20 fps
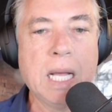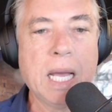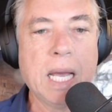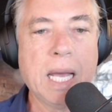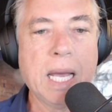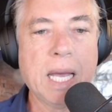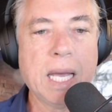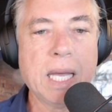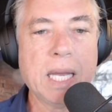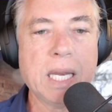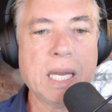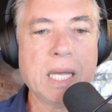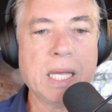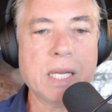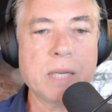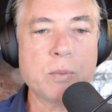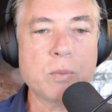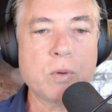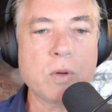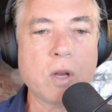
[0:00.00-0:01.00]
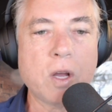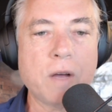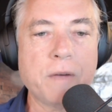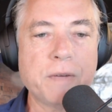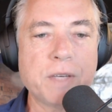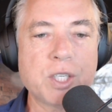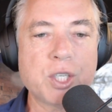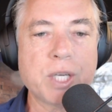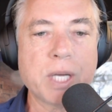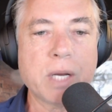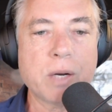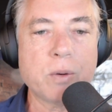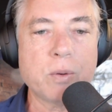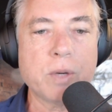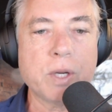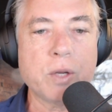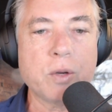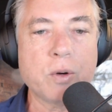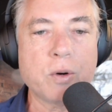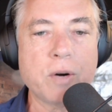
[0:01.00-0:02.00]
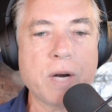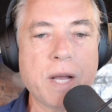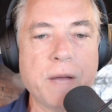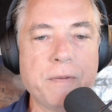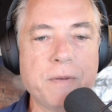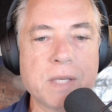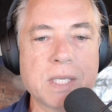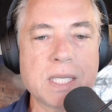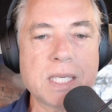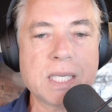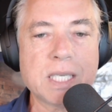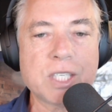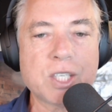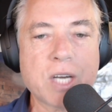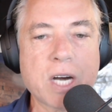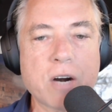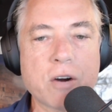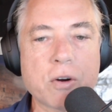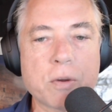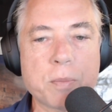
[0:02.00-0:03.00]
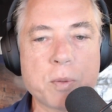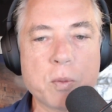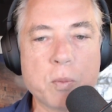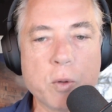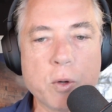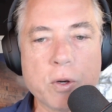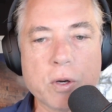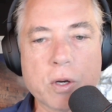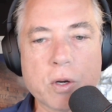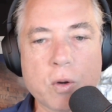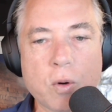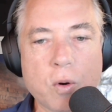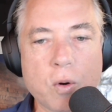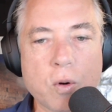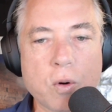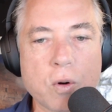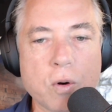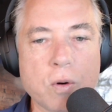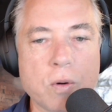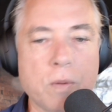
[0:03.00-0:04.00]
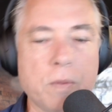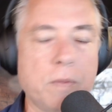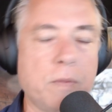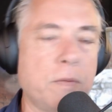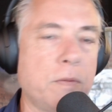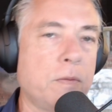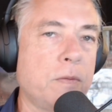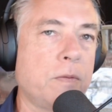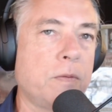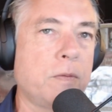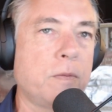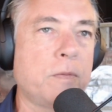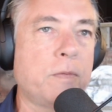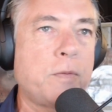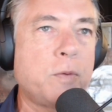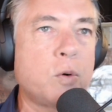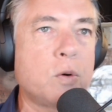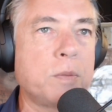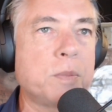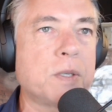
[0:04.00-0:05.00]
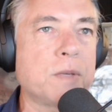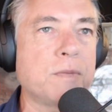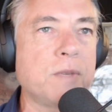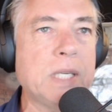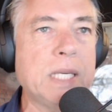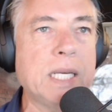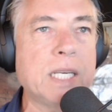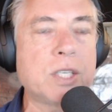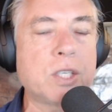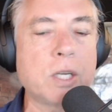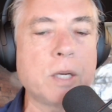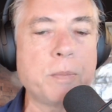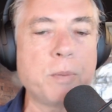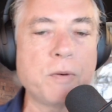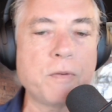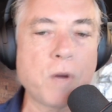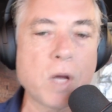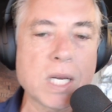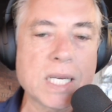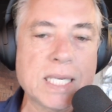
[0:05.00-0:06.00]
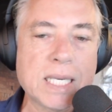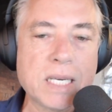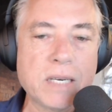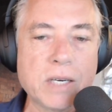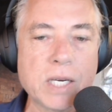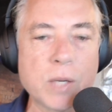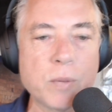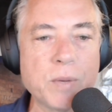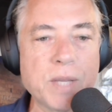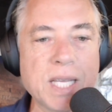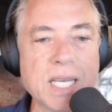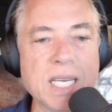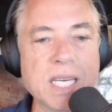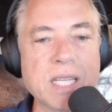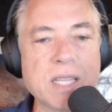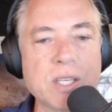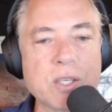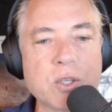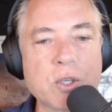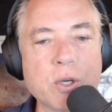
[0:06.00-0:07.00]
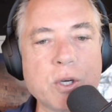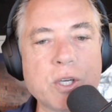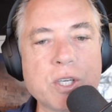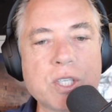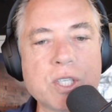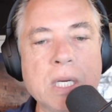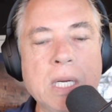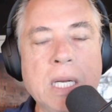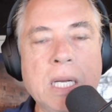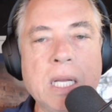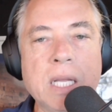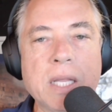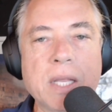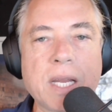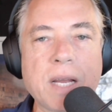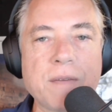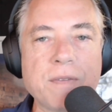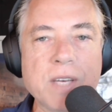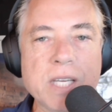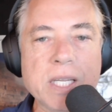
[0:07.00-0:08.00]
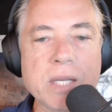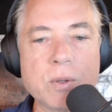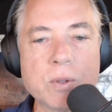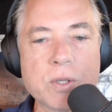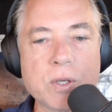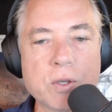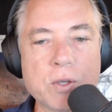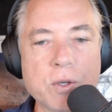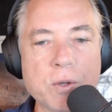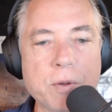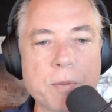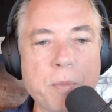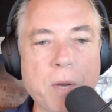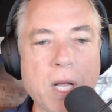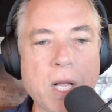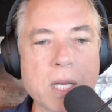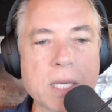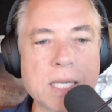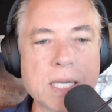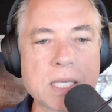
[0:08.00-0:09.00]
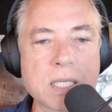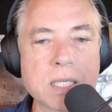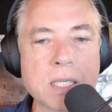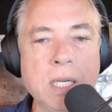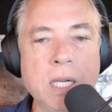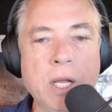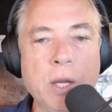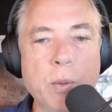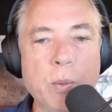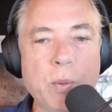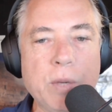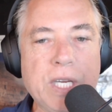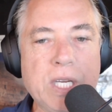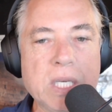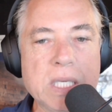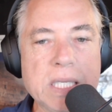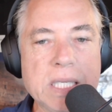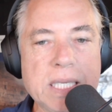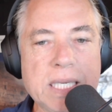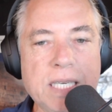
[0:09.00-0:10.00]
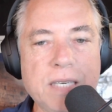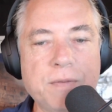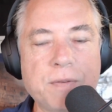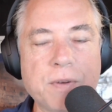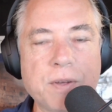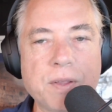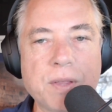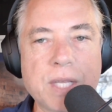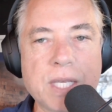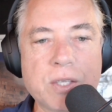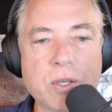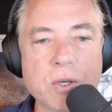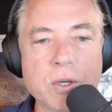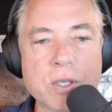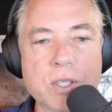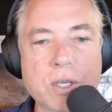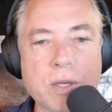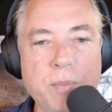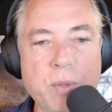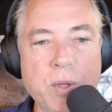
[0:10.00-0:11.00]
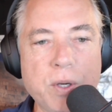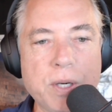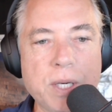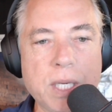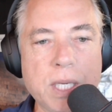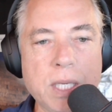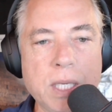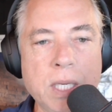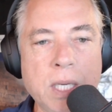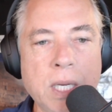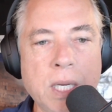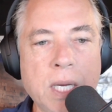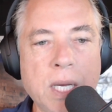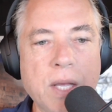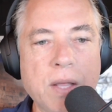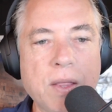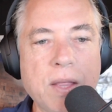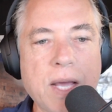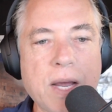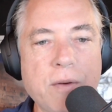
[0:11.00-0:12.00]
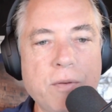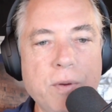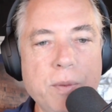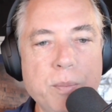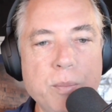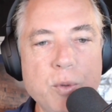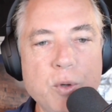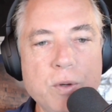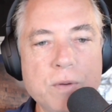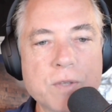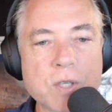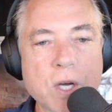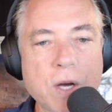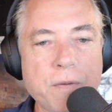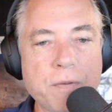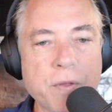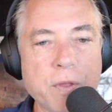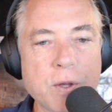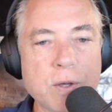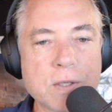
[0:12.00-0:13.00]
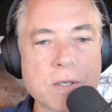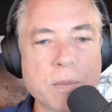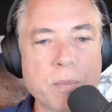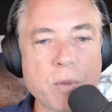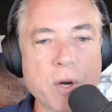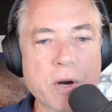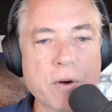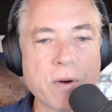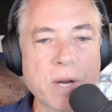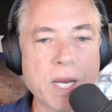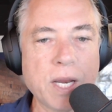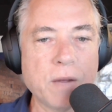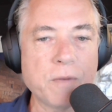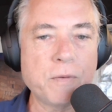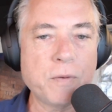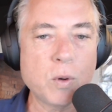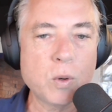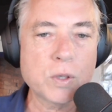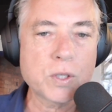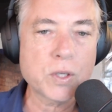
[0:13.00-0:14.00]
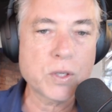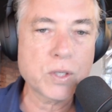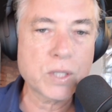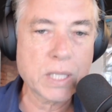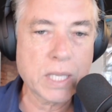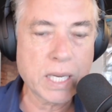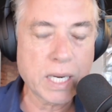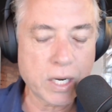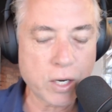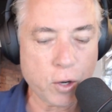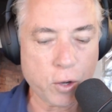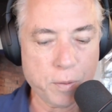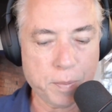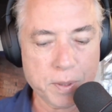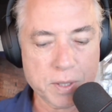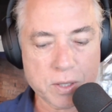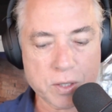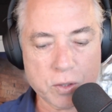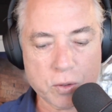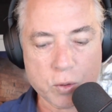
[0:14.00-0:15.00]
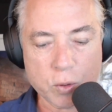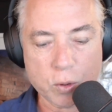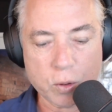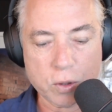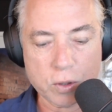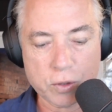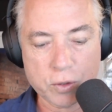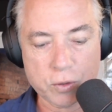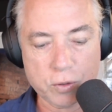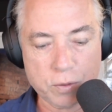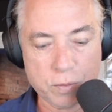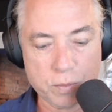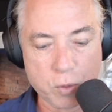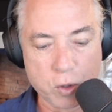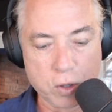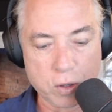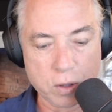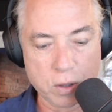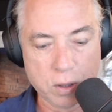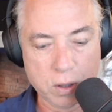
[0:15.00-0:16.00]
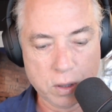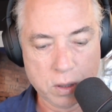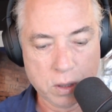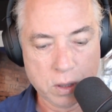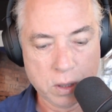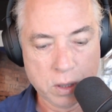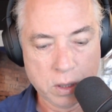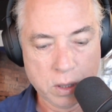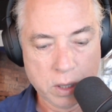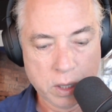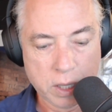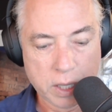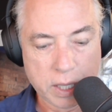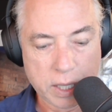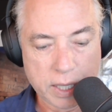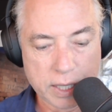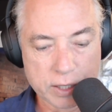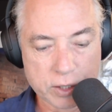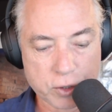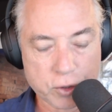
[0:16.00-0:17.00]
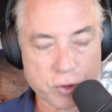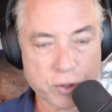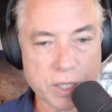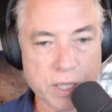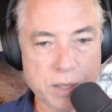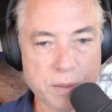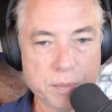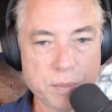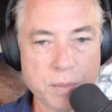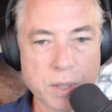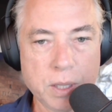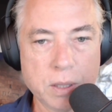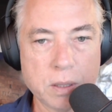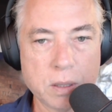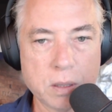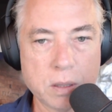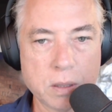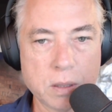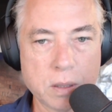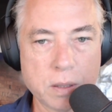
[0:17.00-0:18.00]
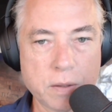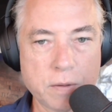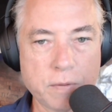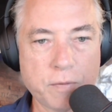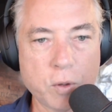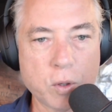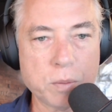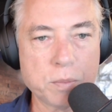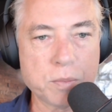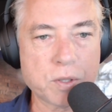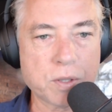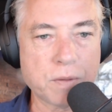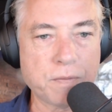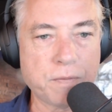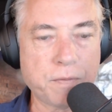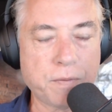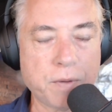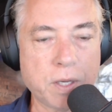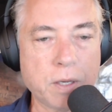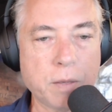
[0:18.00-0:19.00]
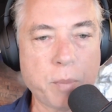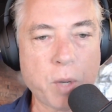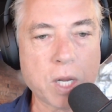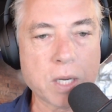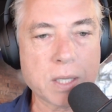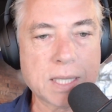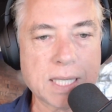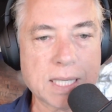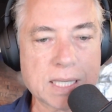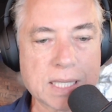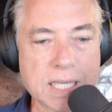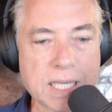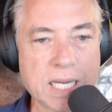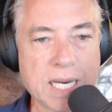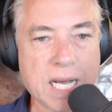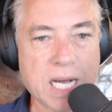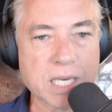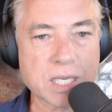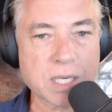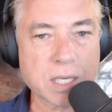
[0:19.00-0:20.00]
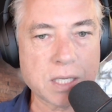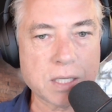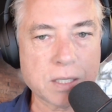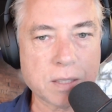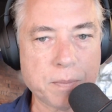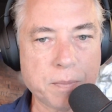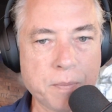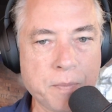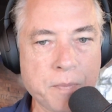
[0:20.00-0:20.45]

and it will often channel your efforts into charitable work or forms of leadership or volunteering within the church that have little to do with politics. When you leave the church community, that removes often those moderating forces, and it opens the door to more extreme forms of politics and nationalism.